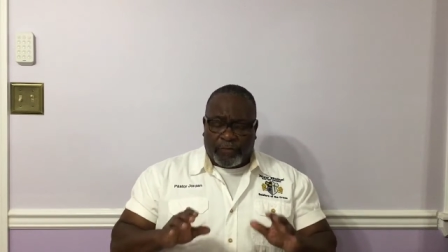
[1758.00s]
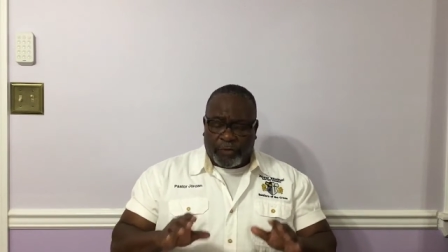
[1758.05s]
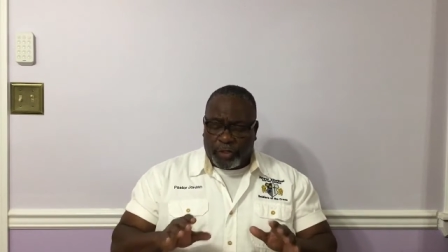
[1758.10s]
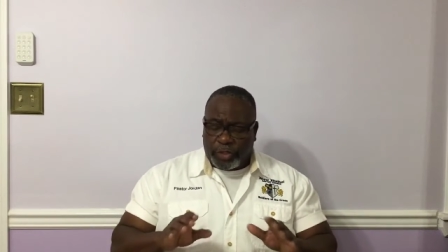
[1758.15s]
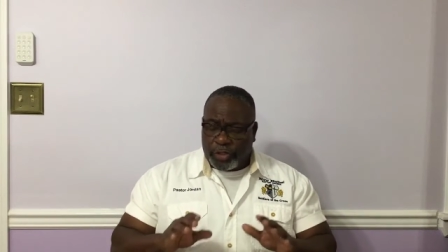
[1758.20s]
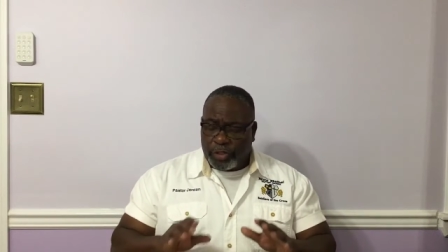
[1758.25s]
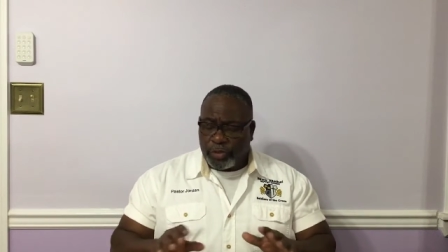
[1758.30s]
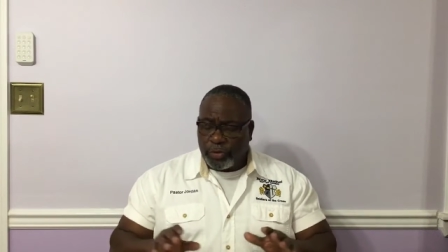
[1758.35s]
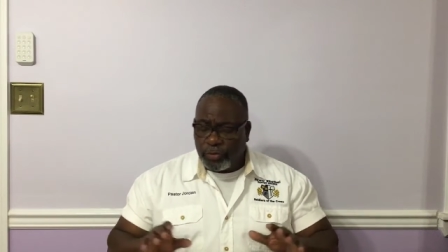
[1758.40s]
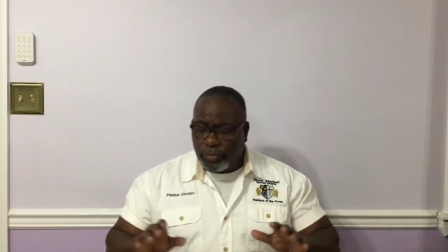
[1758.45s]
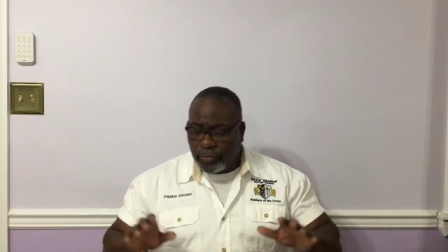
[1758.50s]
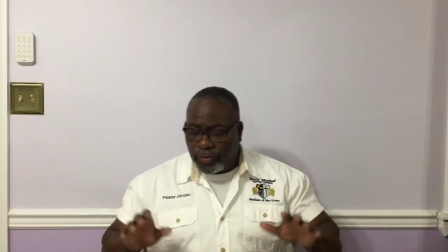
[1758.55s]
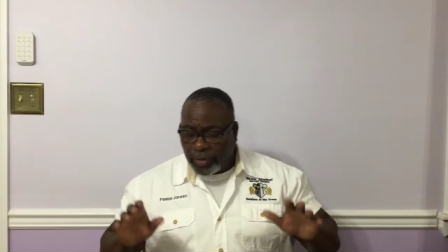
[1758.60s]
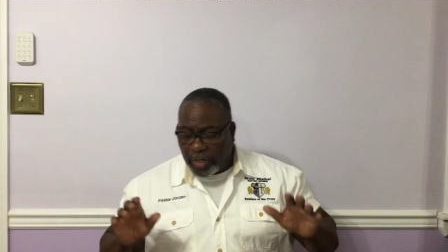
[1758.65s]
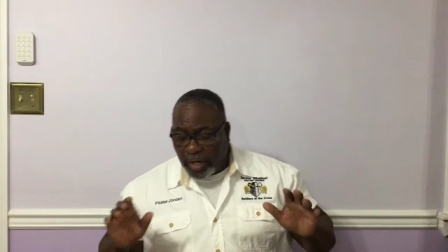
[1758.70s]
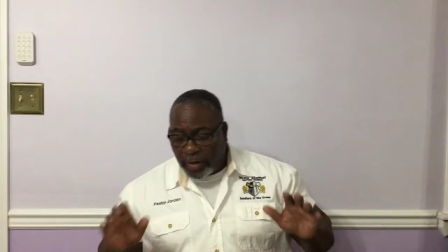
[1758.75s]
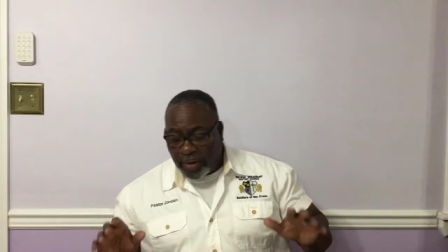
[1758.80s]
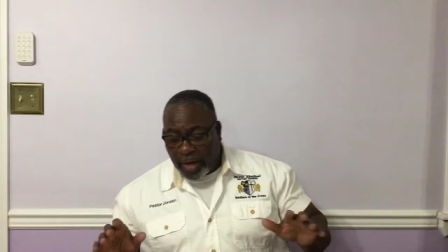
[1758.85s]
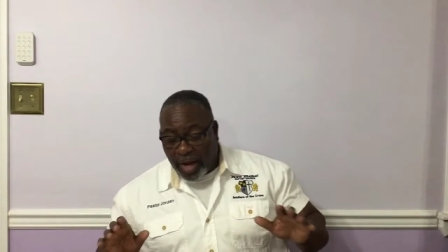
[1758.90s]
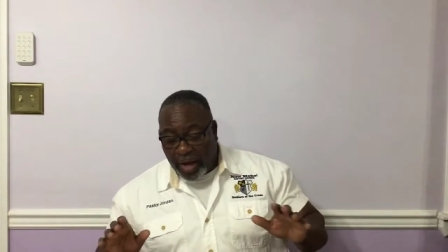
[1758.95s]
for you
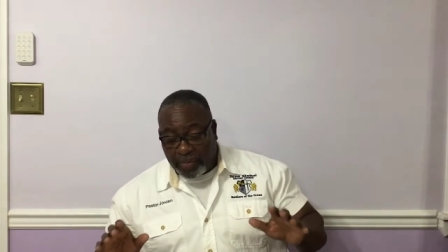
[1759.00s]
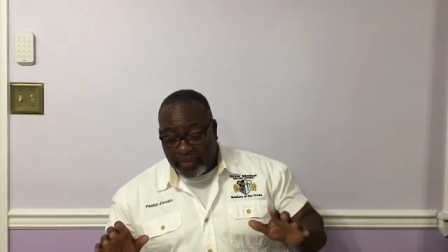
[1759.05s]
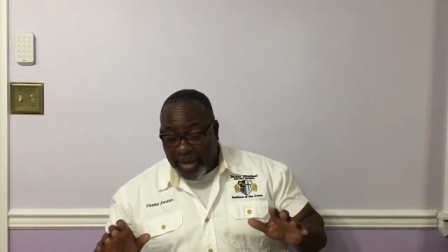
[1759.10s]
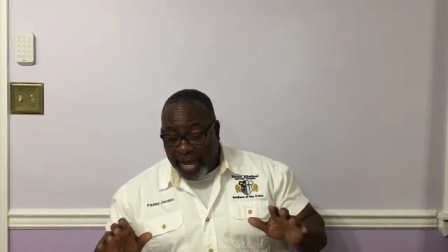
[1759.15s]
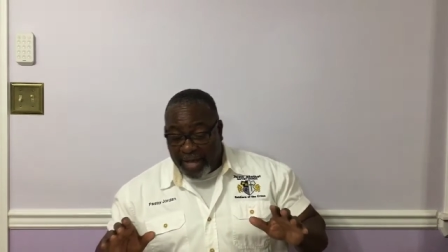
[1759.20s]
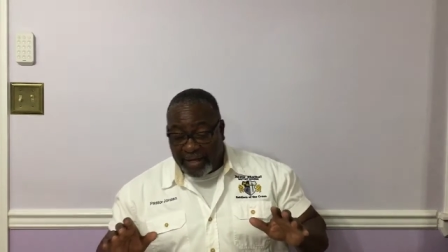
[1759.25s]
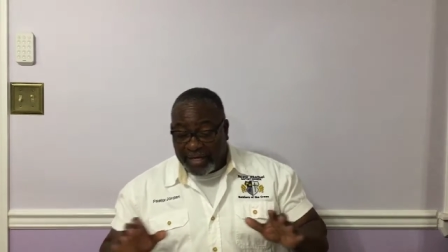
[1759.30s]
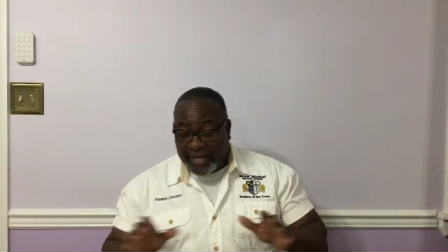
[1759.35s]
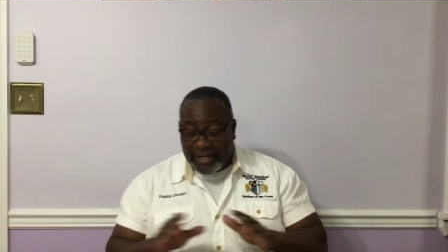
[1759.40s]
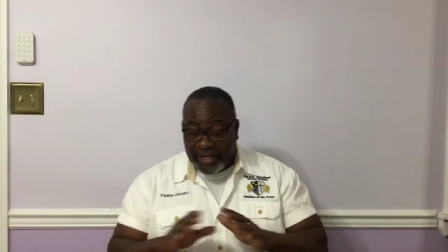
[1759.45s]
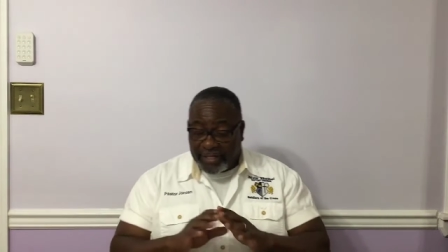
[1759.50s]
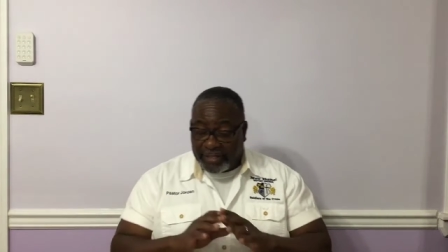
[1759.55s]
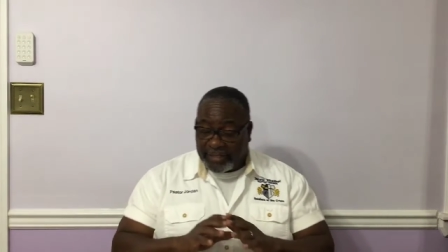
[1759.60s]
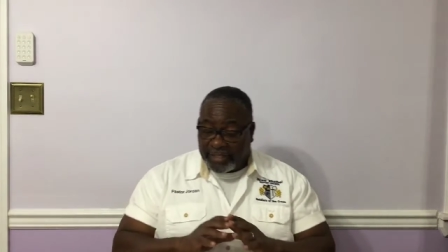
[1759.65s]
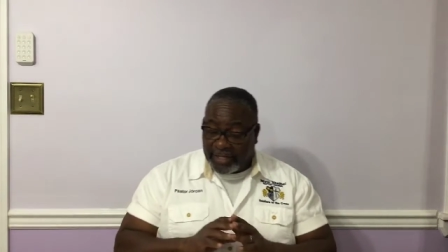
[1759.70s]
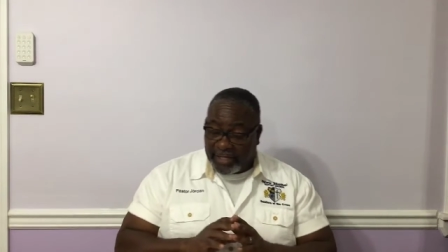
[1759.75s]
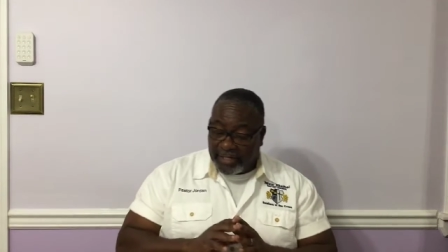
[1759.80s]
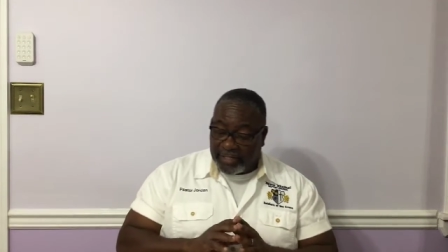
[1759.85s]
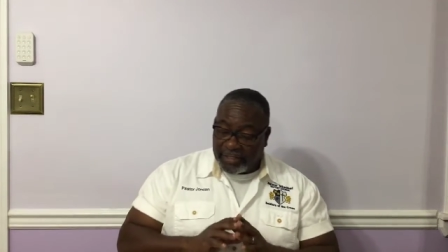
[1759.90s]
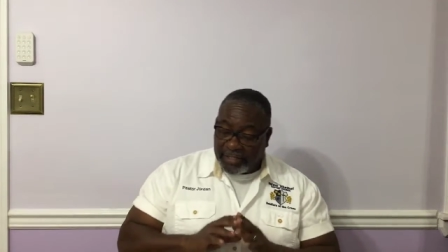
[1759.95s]
uh, about
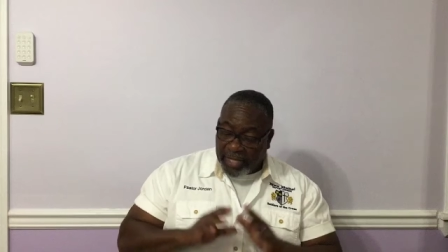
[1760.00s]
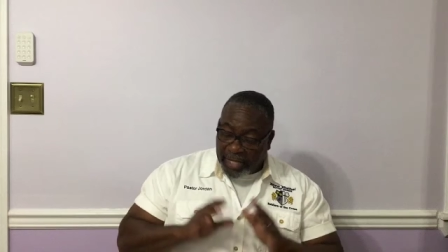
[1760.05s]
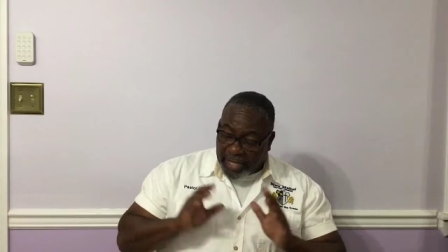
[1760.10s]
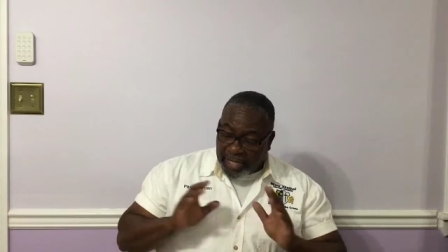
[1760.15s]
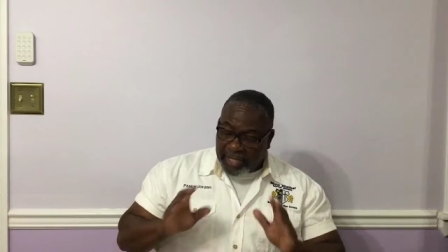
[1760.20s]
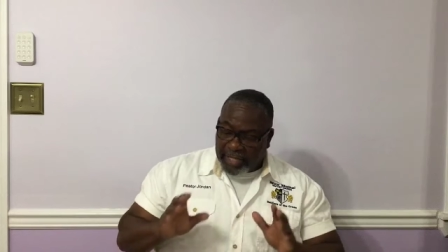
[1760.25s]
anything.